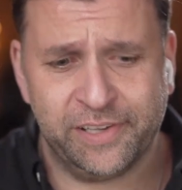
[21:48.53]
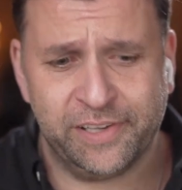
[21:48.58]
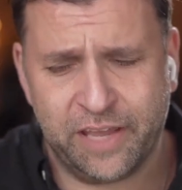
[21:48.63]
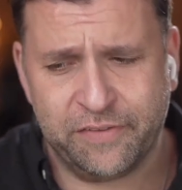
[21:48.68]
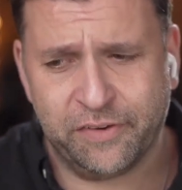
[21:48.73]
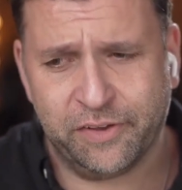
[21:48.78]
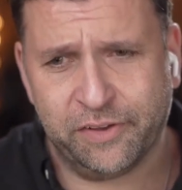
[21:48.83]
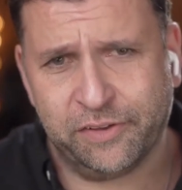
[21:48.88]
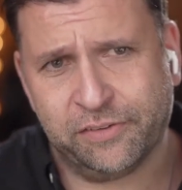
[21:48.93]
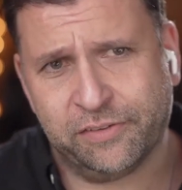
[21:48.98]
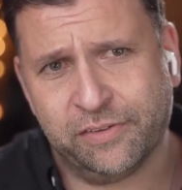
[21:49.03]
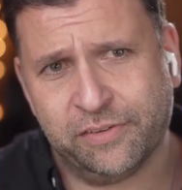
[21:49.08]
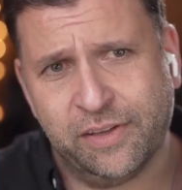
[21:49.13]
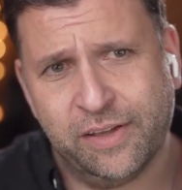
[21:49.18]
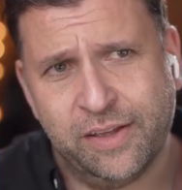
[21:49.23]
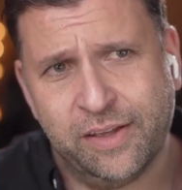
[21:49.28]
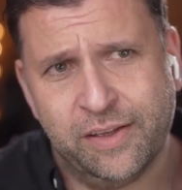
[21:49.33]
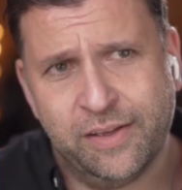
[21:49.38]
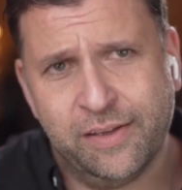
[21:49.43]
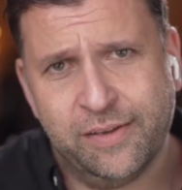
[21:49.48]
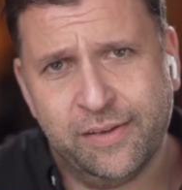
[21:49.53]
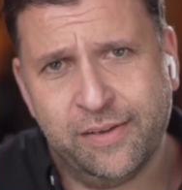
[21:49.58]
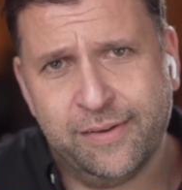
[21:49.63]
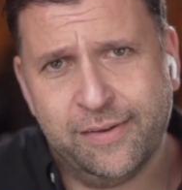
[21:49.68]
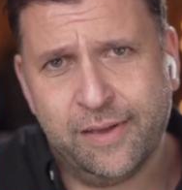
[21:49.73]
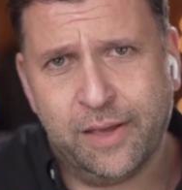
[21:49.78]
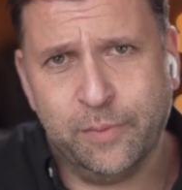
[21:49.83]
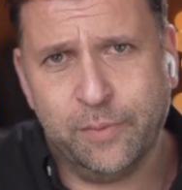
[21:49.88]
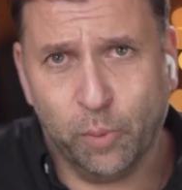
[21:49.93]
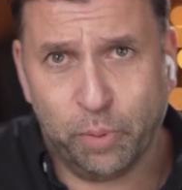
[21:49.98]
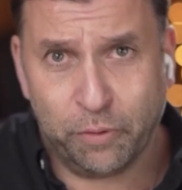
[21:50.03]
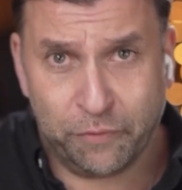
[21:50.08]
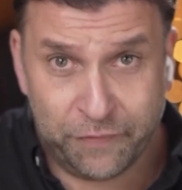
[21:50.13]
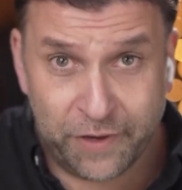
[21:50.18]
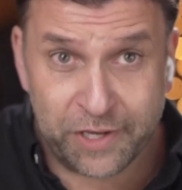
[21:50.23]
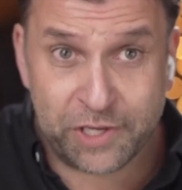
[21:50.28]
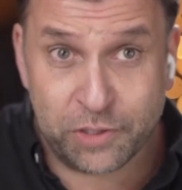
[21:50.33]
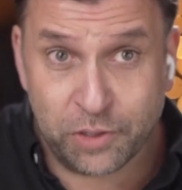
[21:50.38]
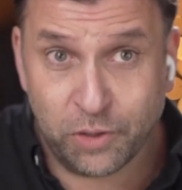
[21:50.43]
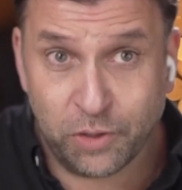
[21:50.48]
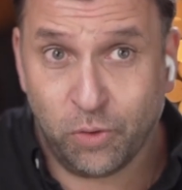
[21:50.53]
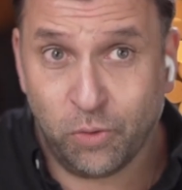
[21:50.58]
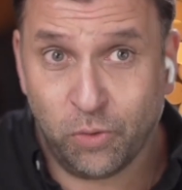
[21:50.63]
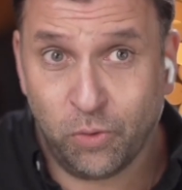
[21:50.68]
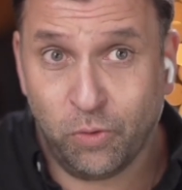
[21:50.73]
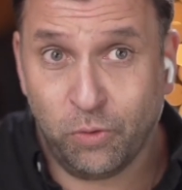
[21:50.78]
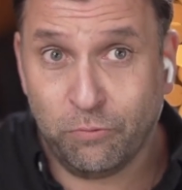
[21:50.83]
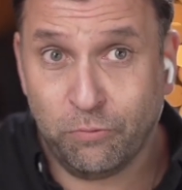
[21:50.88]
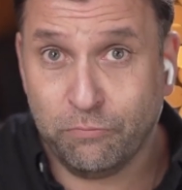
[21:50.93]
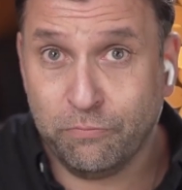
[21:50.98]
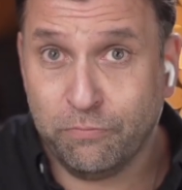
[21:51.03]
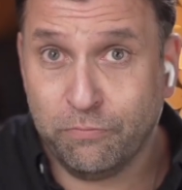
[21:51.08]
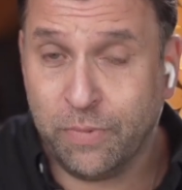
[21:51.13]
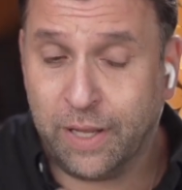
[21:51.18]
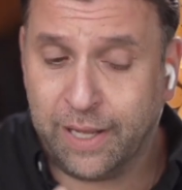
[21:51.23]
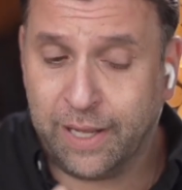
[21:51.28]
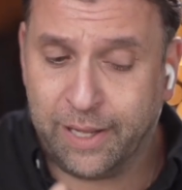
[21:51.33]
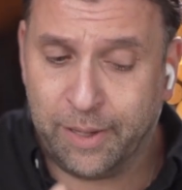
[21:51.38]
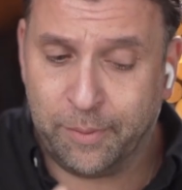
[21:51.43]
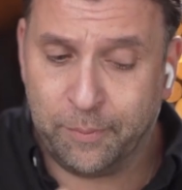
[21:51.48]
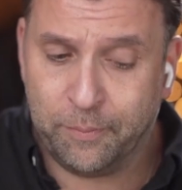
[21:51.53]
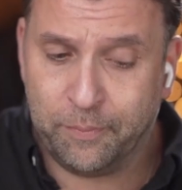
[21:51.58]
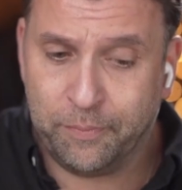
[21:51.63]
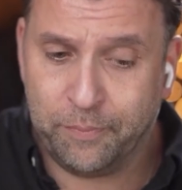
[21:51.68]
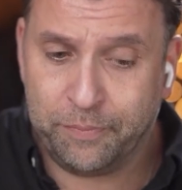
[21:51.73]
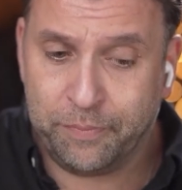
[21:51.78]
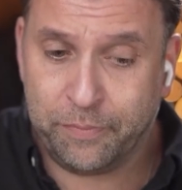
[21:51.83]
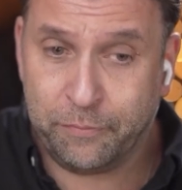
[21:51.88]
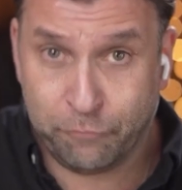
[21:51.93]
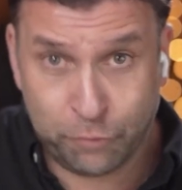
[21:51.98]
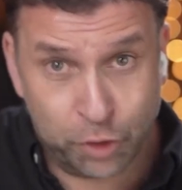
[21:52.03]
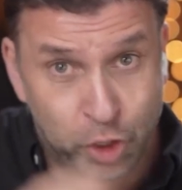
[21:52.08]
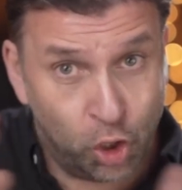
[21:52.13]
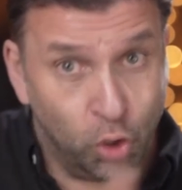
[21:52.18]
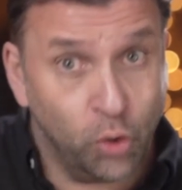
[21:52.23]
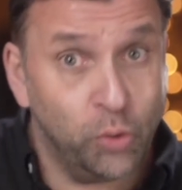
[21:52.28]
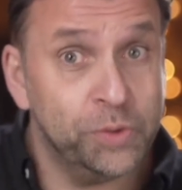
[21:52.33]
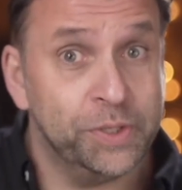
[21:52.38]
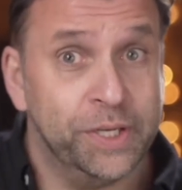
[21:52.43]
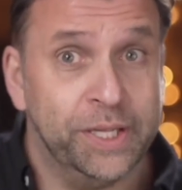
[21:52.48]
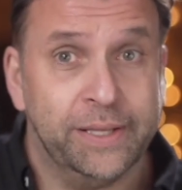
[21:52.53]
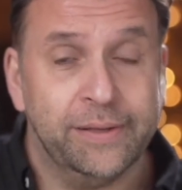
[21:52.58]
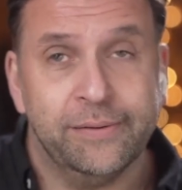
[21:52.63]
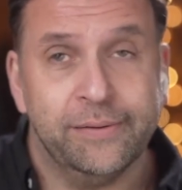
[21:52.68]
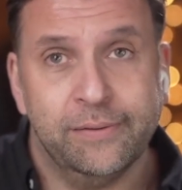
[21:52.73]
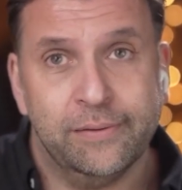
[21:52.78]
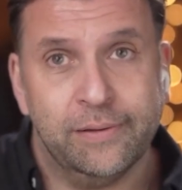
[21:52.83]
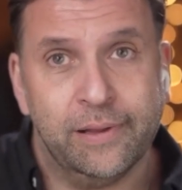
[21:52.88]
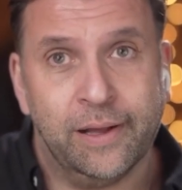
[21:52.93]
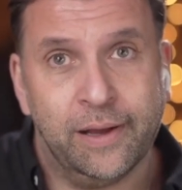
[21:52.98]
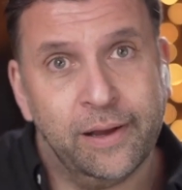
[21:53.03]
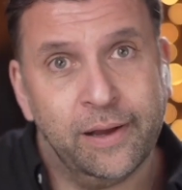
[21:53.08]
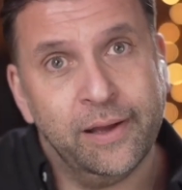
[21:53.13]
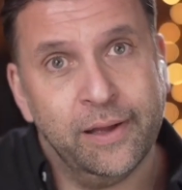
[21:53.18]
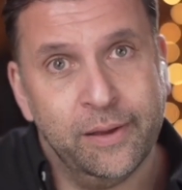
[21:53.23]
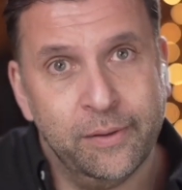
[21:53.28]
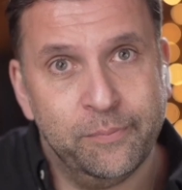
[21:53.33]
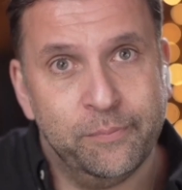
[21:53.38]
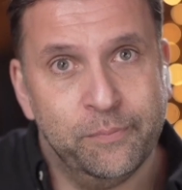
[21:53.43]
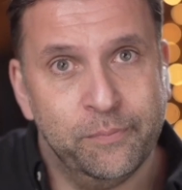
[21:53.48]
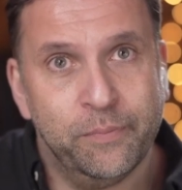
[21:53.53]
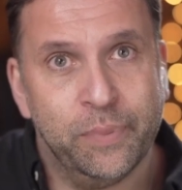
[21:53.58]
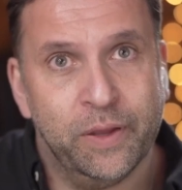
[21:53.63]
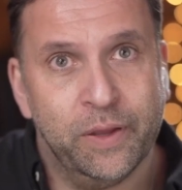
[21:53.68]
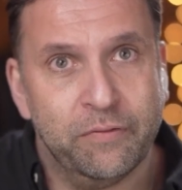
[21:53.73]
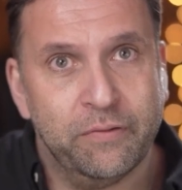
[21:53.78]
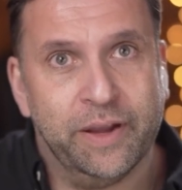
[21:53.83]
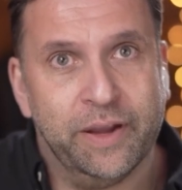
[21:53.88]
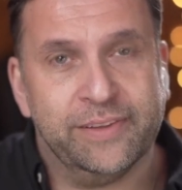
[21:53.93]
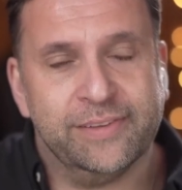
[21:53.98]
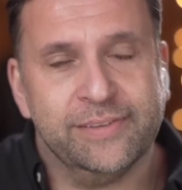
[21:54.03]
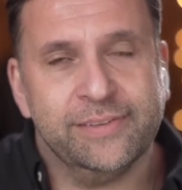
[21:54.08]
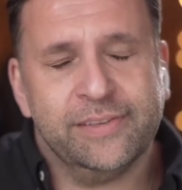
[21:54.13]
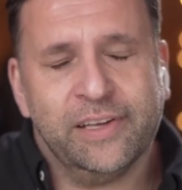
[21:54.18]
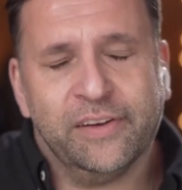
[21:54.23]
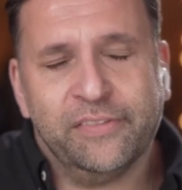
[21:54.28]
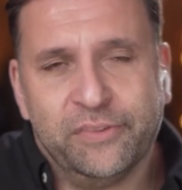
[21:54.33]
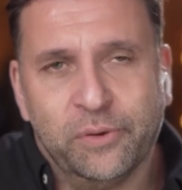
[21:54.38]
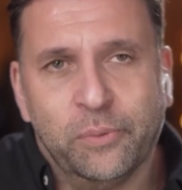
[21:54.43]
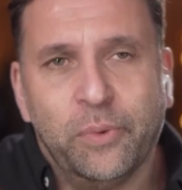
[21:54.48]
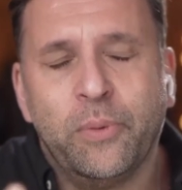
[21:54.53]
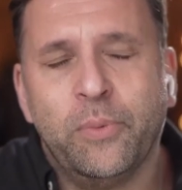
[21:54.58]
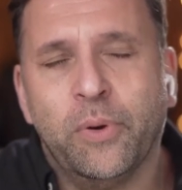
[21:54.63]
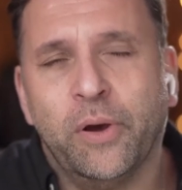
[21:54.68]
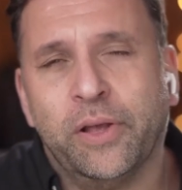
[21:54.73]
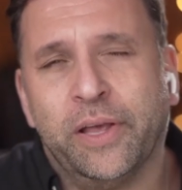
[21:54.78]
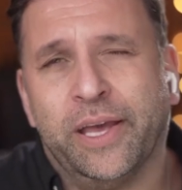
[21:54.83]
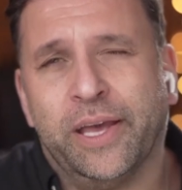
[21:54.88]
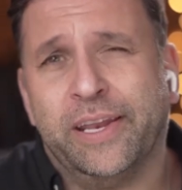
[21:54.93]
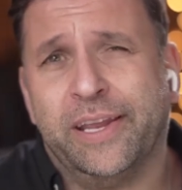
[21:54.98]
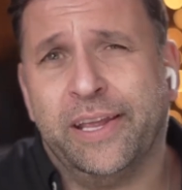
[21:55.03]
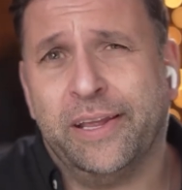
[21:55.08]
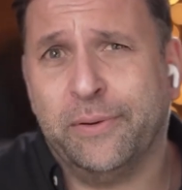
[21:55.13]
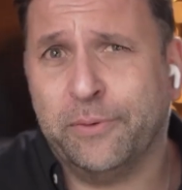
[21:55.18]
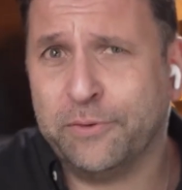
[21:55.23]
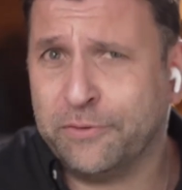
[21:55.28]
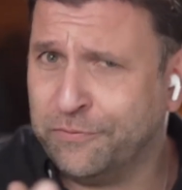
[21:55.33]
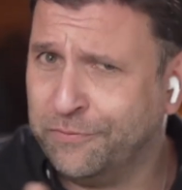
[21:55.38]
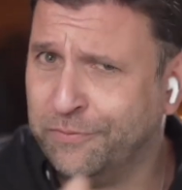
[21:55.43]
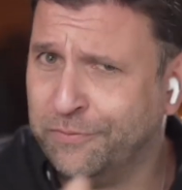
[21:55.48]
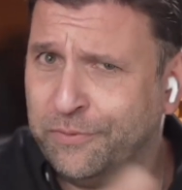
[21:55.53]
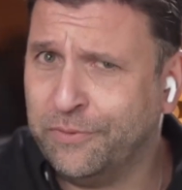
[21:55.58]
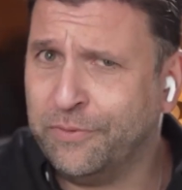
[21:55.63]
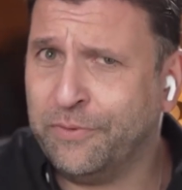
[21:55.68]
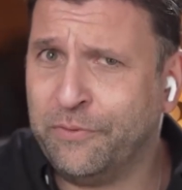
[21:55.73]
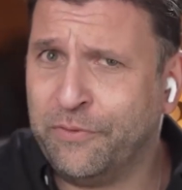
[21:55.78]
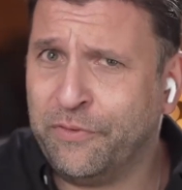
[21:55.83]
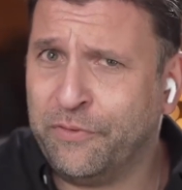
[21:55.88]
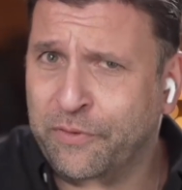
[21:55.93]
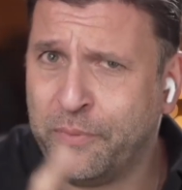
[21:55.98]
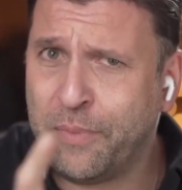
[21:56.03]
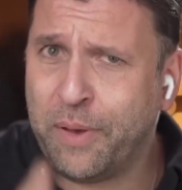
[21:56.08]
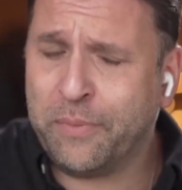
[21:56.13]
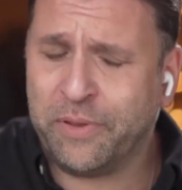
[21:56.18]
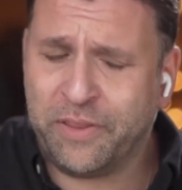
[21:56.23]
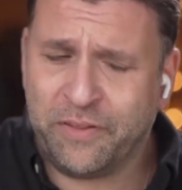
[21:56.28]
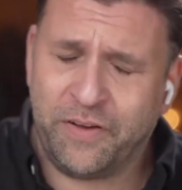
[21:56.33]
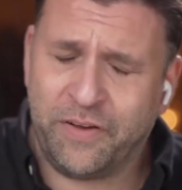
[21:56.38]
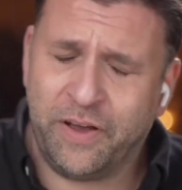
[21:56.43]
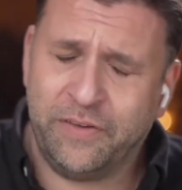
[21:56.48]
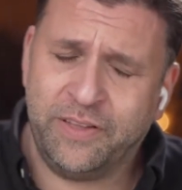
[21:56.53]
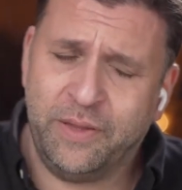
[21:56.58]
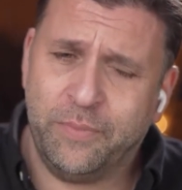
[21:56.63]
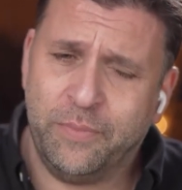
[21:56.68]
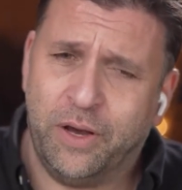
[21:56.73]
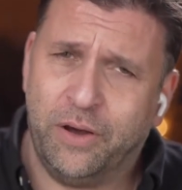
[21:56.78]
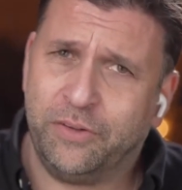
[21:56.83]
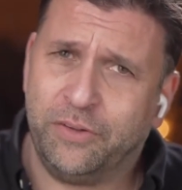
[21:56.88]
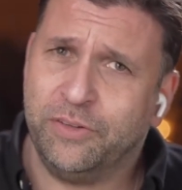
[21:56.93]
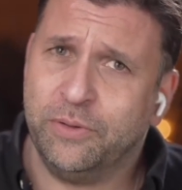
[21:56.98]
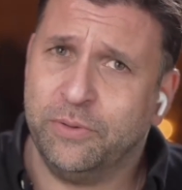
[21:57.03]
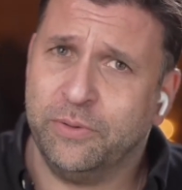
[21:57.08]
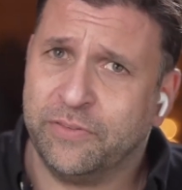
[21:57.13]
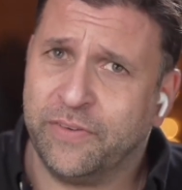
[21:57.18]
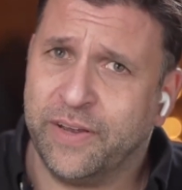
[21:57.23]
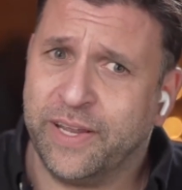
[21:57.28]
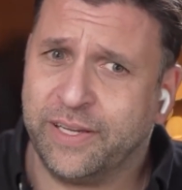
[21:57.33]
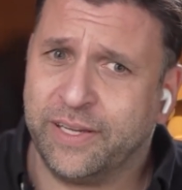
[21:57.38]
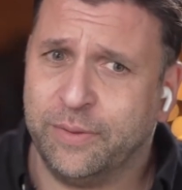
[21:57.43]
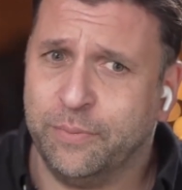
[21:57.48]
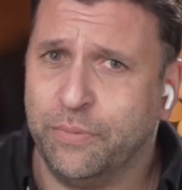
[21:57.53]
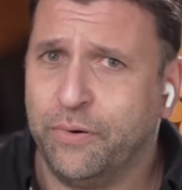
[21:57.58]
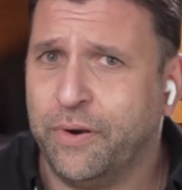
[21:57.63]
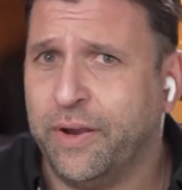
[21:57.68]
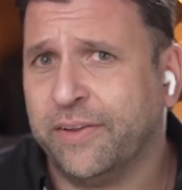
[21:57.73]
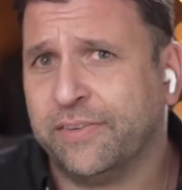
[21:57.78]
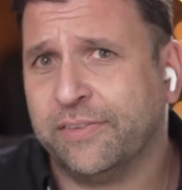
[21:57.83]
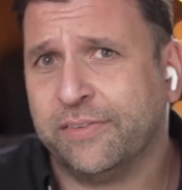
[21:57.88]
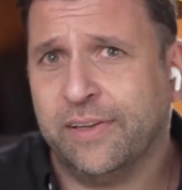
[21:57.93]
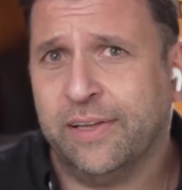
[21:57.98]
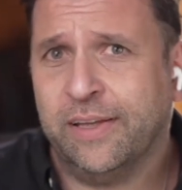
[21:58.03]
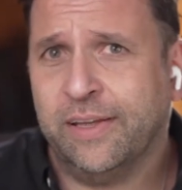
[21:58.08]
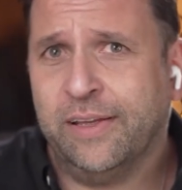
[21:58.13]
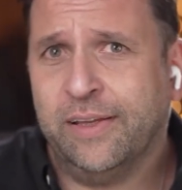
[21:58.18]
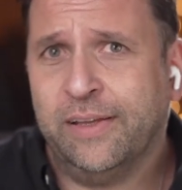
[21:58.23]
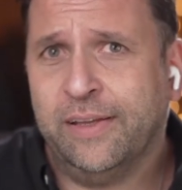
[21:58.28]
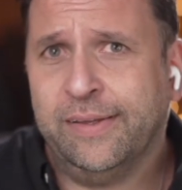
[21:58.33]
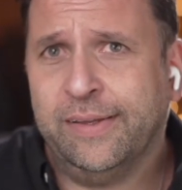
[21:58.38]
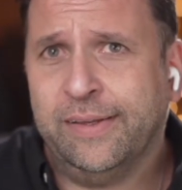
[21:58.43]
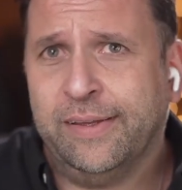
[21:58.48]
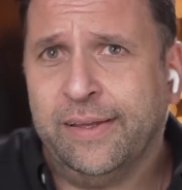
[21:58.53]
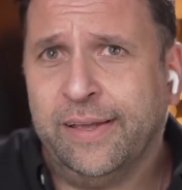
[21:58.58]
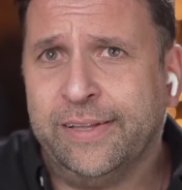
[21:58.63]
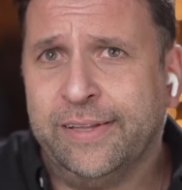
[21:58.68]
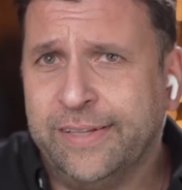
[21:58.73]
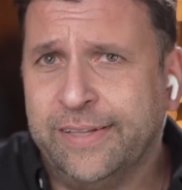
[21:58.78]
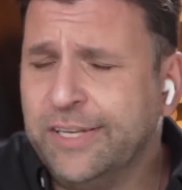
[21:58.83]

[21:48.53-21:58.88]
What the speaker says: It gave us more professional recording, higher bit rates and stuff that we weren't getting. It was, remember, the 5D Mark II was very compressed. Mm-hmm.